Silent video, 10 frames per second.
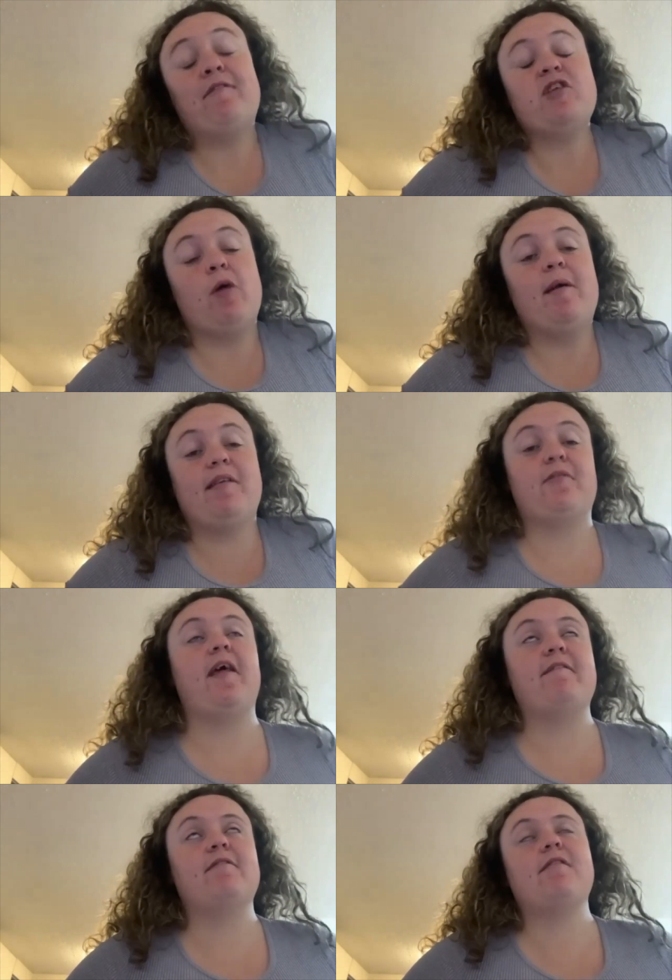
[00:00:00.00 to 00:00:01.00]
to tell myself
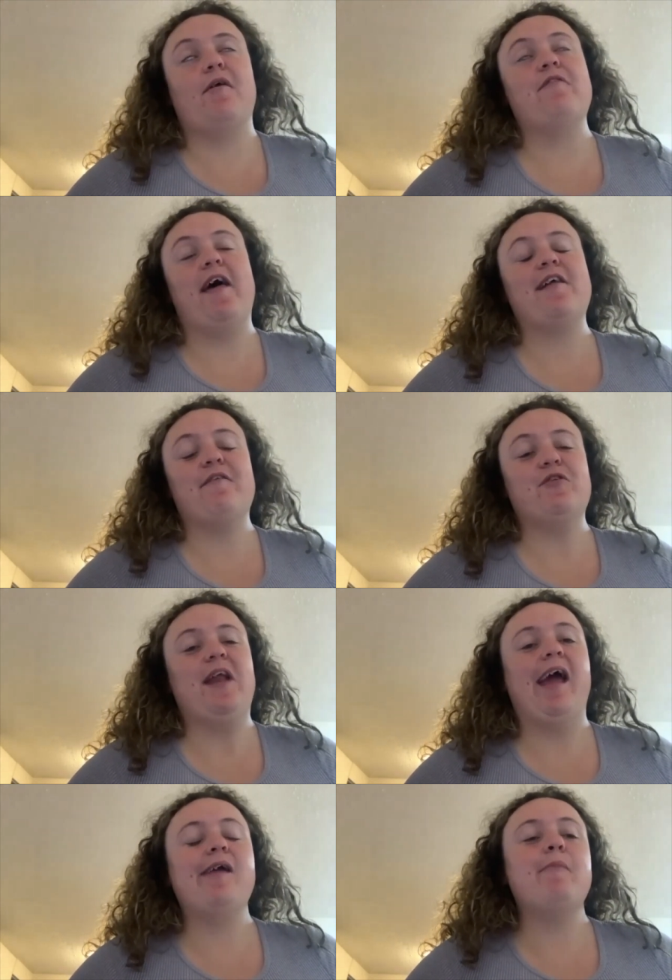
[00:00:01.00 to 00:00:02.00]
that every
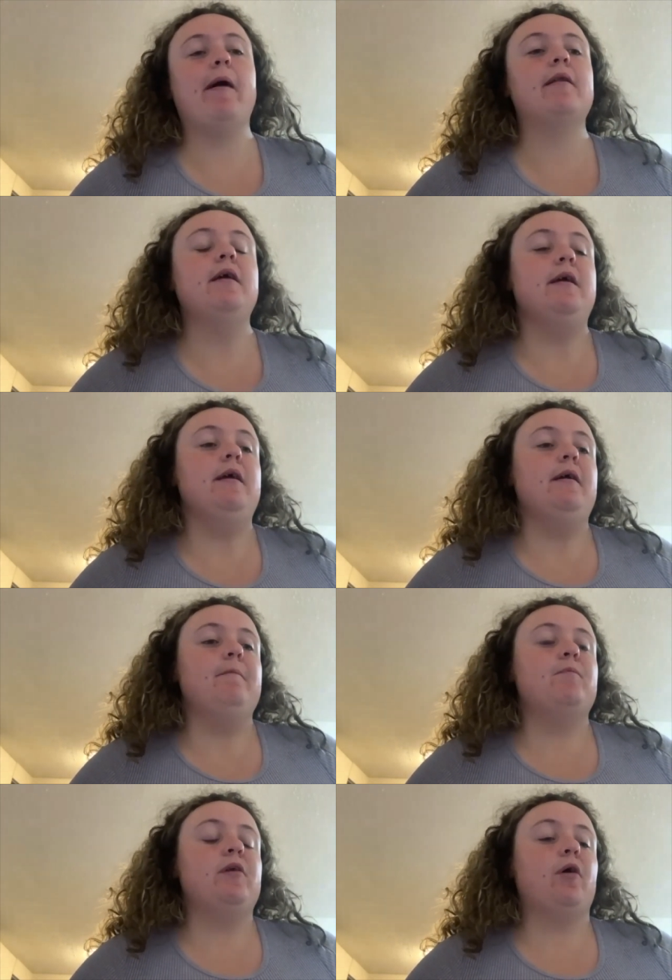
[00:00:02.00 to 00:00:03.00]
day, but,
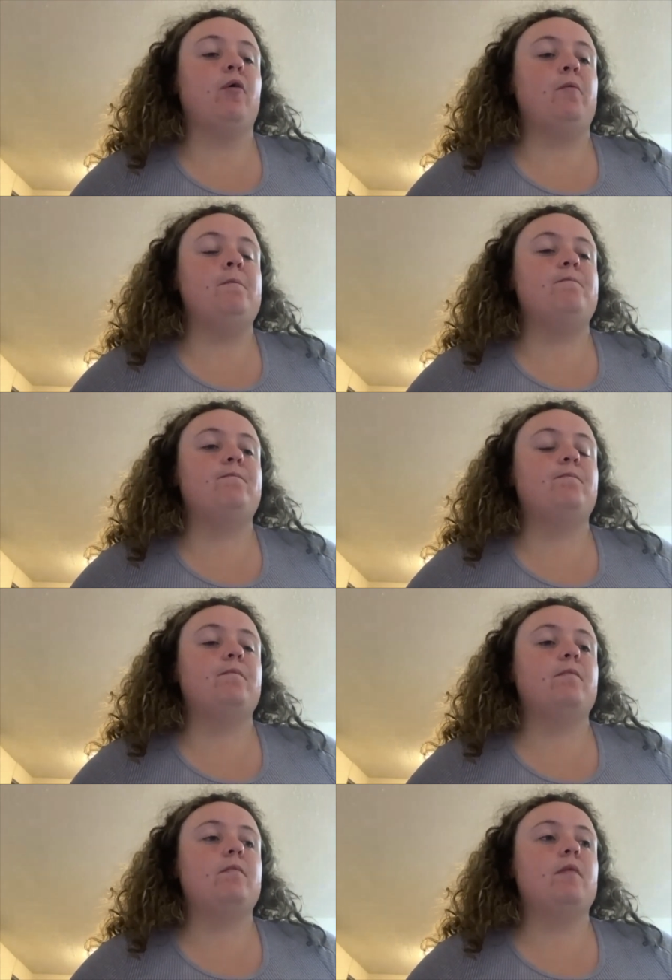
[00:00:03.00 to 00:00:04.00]
you know,
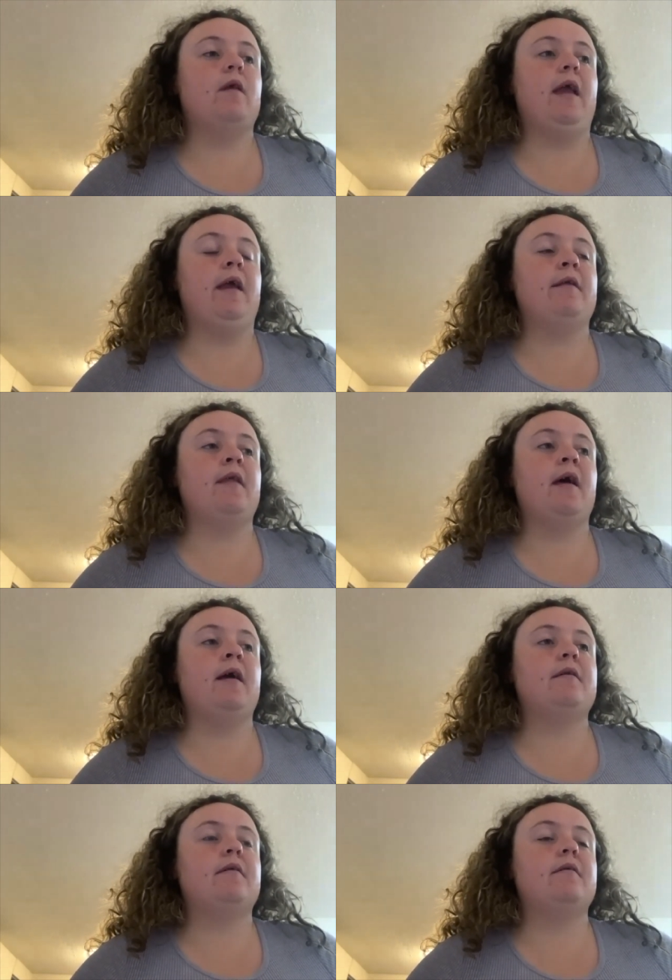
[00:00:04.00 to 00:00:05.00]
and
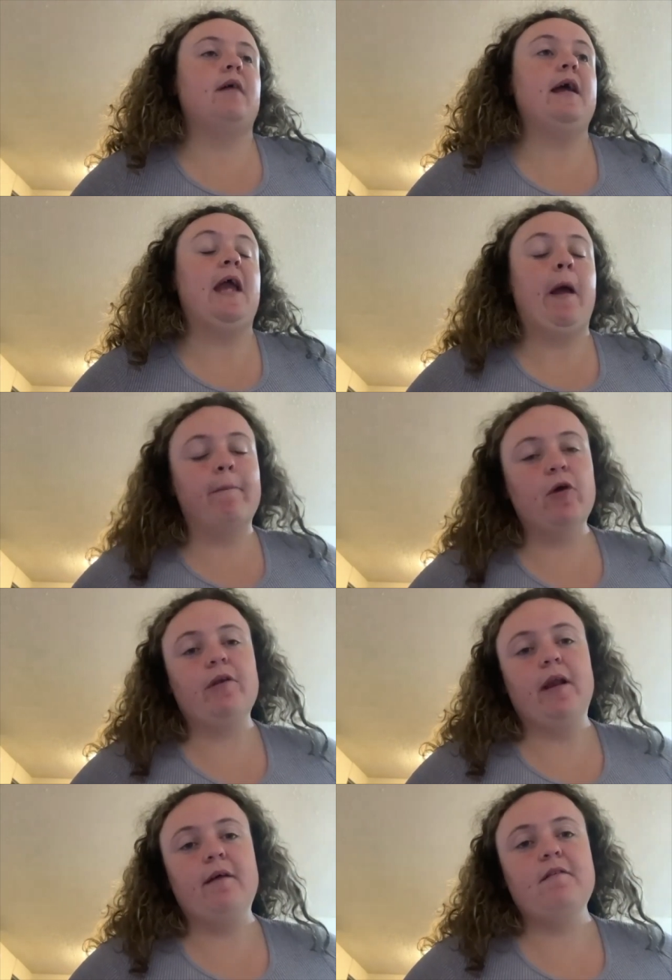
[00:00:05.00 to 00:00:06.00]
that I am good
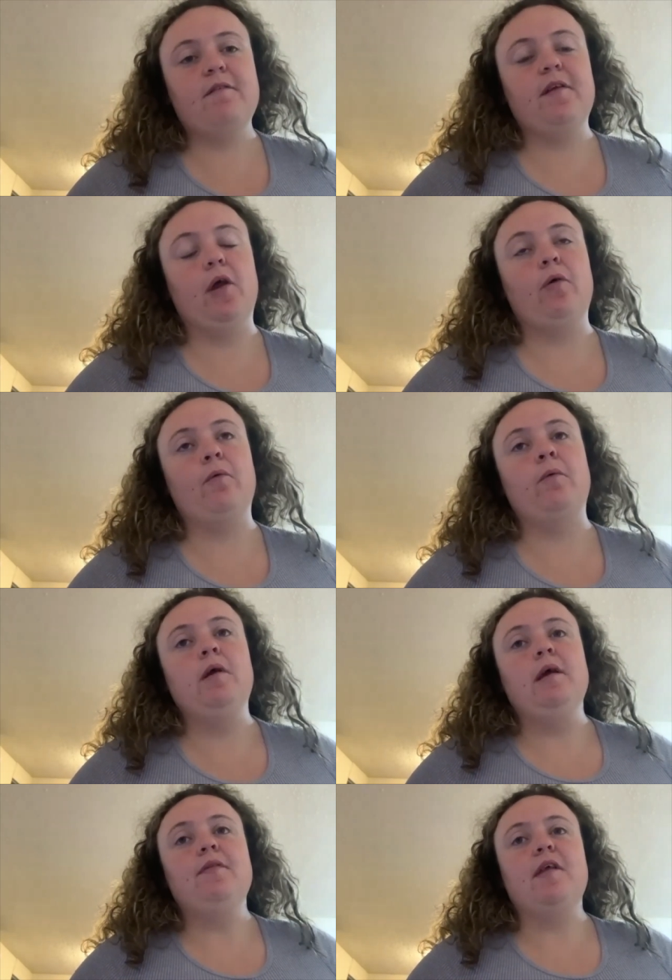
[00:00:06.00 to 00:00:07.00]
enough, you know.
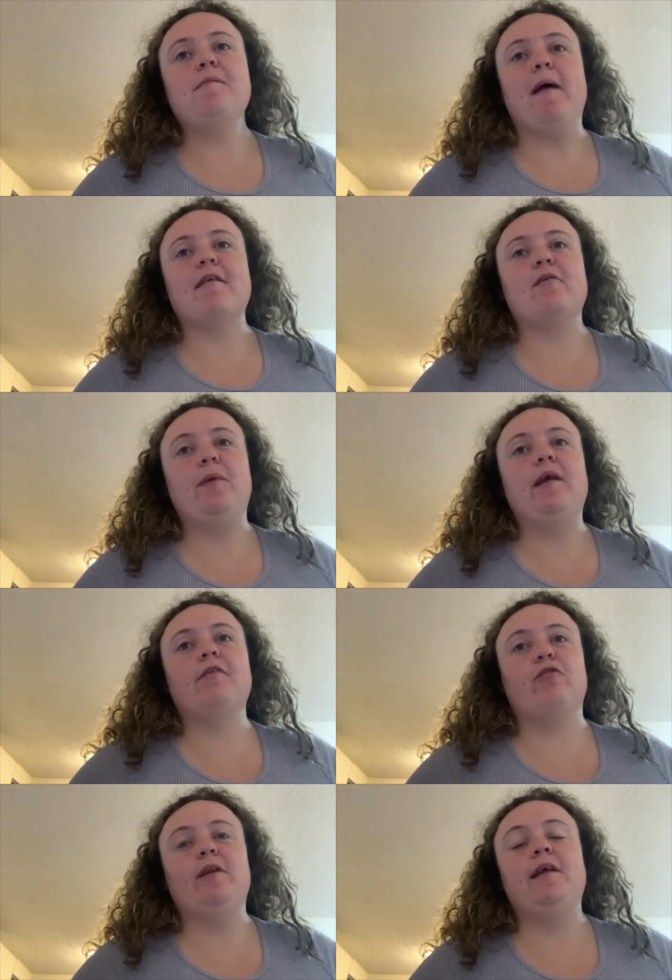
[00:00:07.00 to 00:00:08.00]
This past week
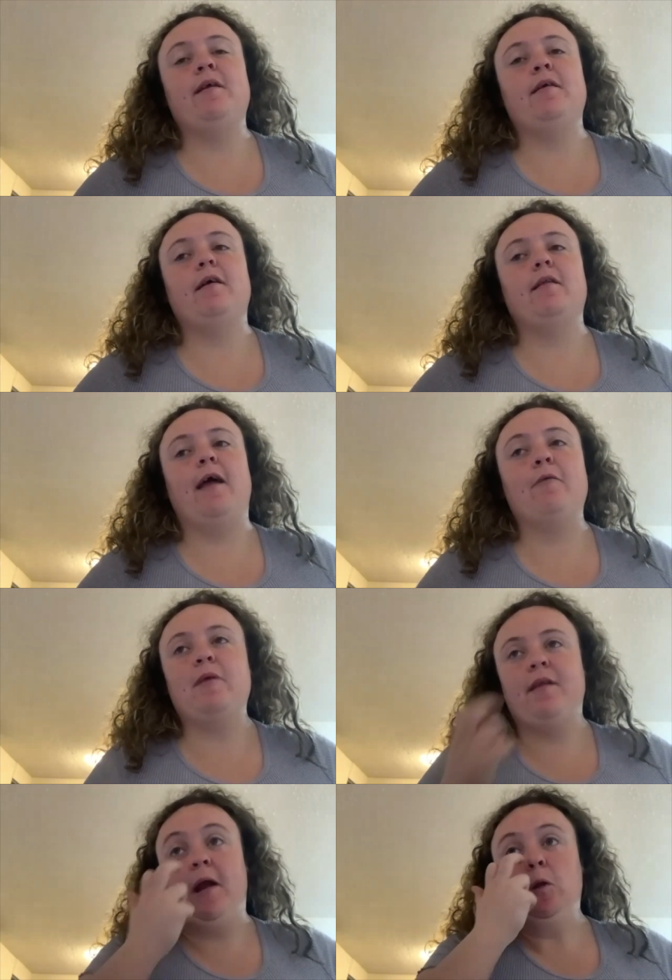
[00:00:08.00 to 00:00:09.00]
has really allowed
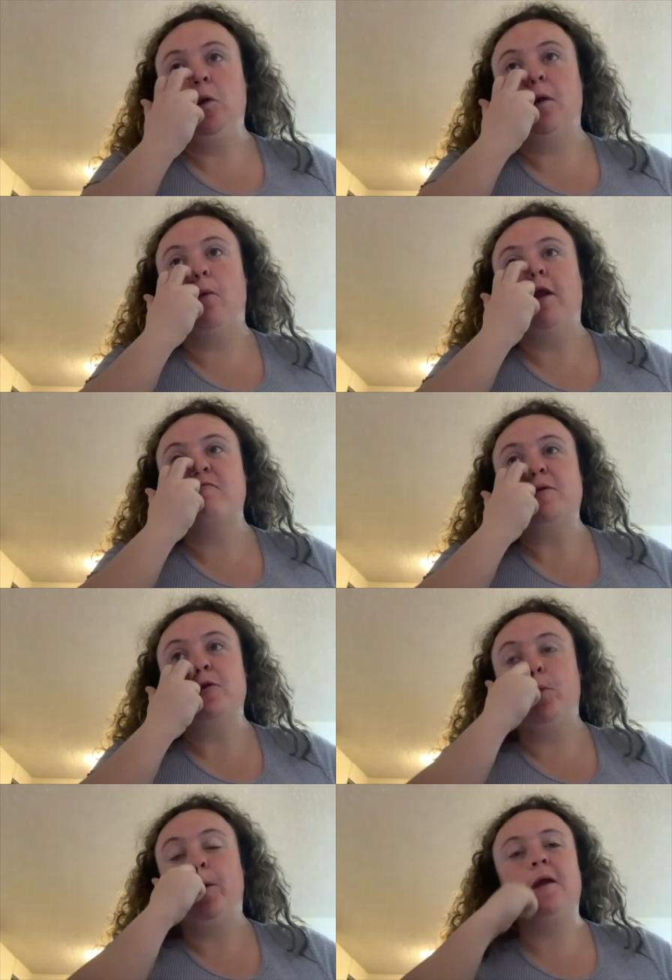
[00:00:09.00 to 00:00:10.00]
me to take a look at what I've been
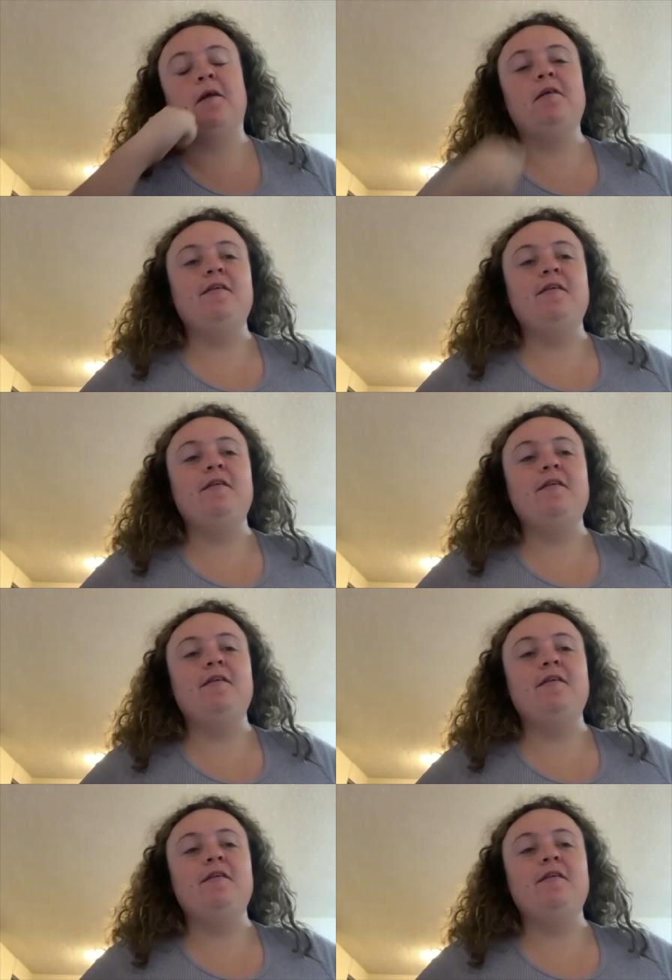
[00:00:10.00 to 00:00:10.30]
doing,